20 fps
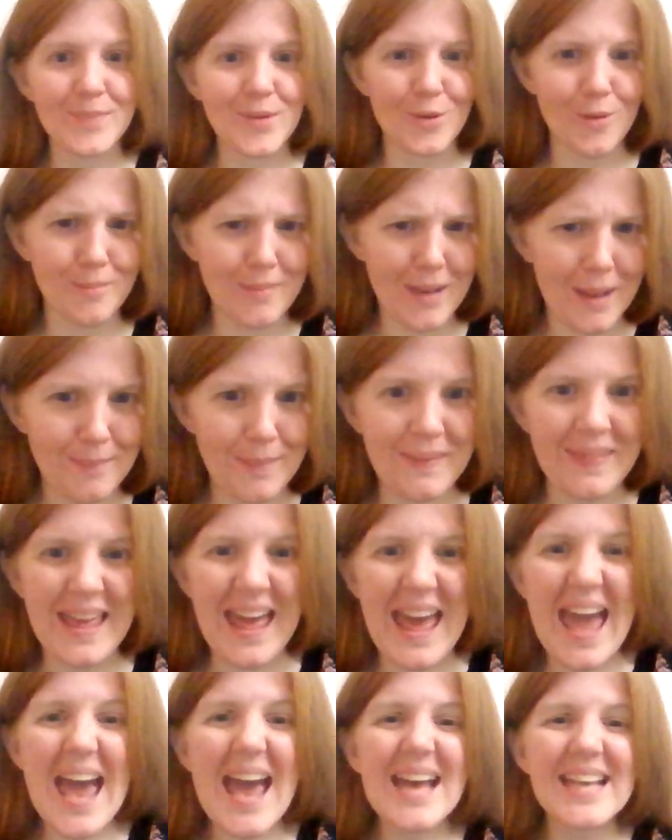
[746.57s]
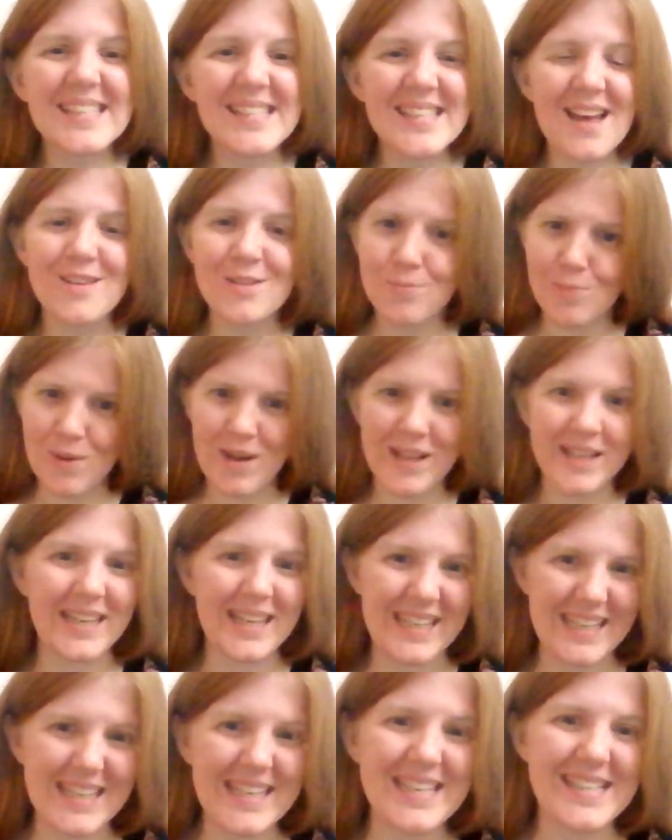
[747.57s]
Remember, the ä sounds more like
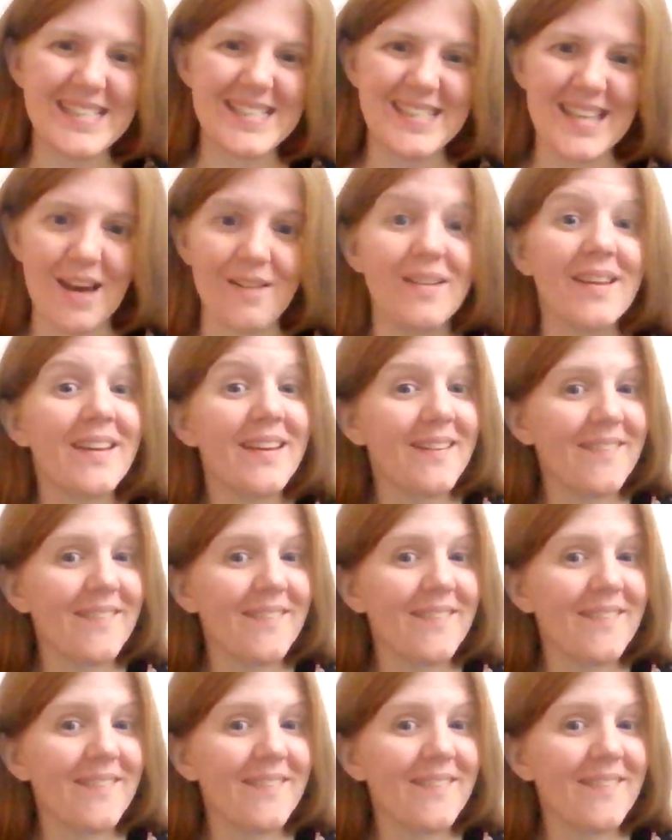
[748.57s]
an e sound.